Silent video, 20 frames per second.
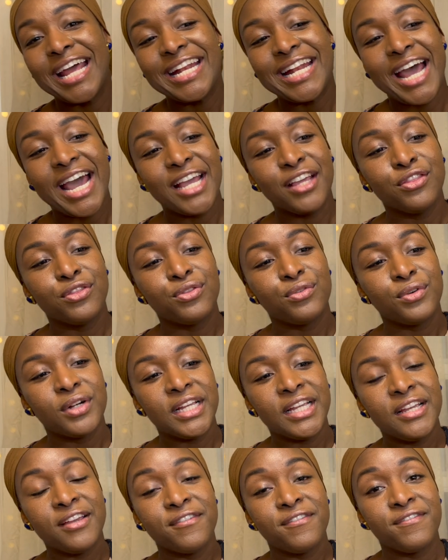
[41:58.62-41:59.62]

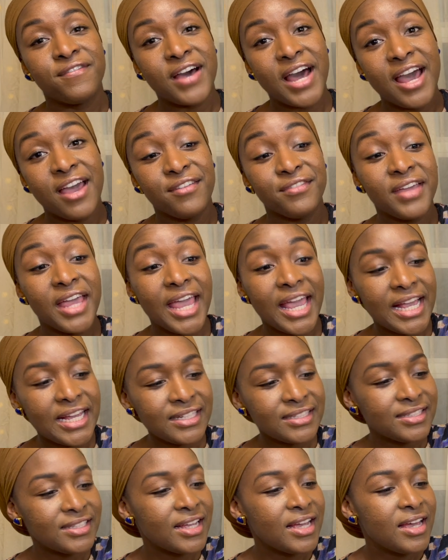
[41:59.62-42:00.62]

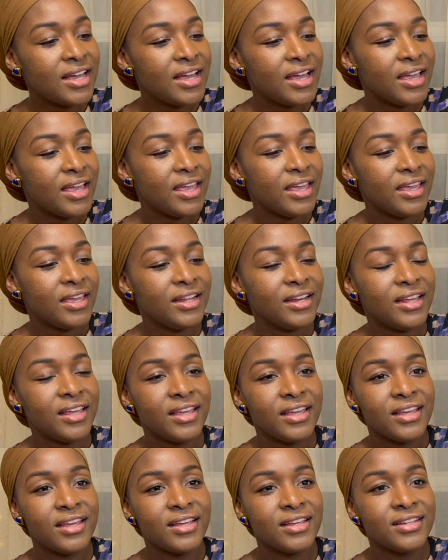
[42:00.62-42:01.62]
9358. It
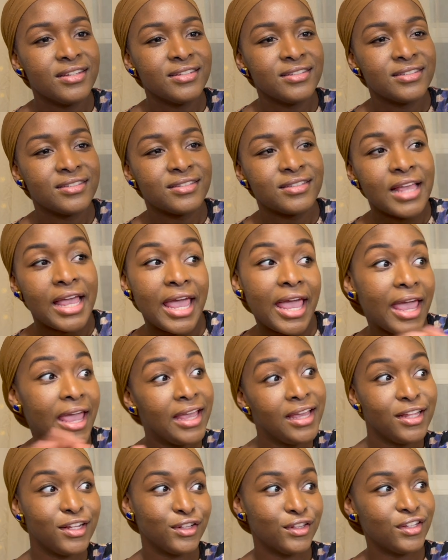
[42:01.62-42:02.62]
is
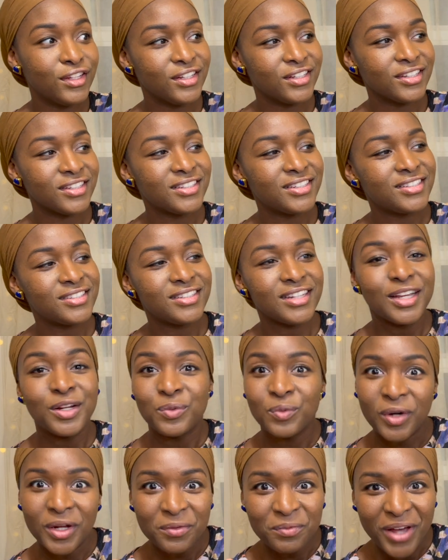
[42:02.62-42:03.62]
8 looks
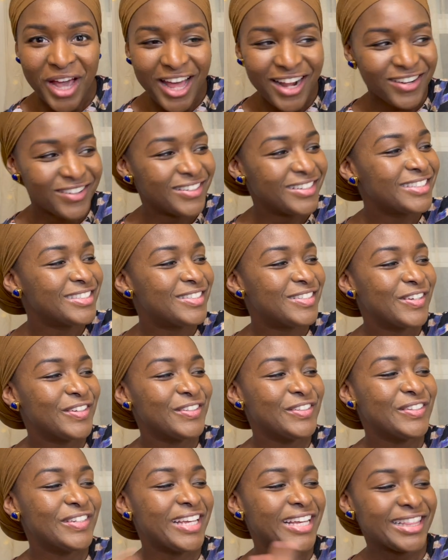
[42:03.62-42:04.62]
in one pattern. So
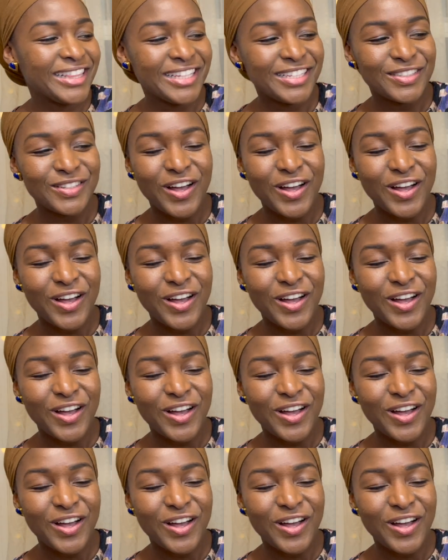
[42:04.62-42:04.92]
you get these